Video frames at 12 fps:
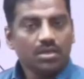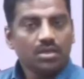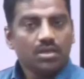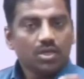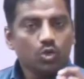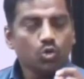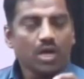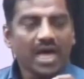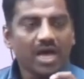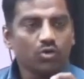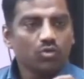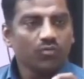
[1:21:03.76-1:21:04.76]
You
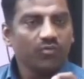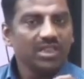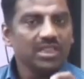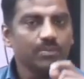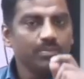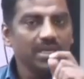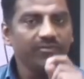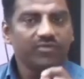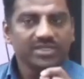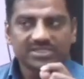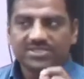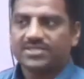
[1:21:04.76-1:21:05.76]
have to fill the B
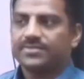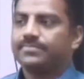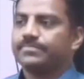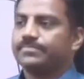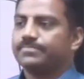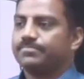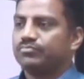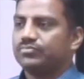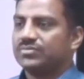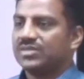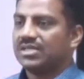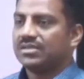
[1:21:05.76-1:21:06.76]
first.
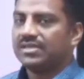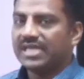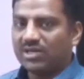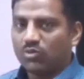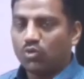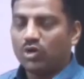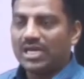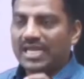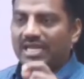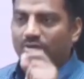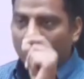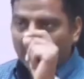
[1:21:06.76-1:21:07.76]
Then only
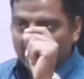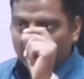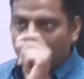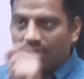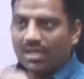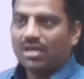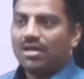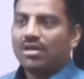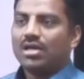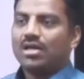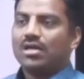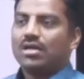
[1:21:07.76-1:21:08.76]
you will
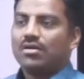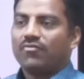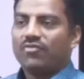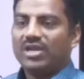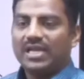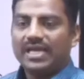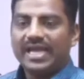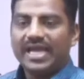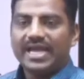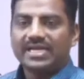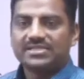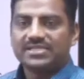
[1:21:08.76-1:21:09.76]
fill A
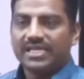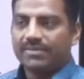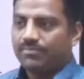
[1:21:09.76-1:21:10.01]
and C.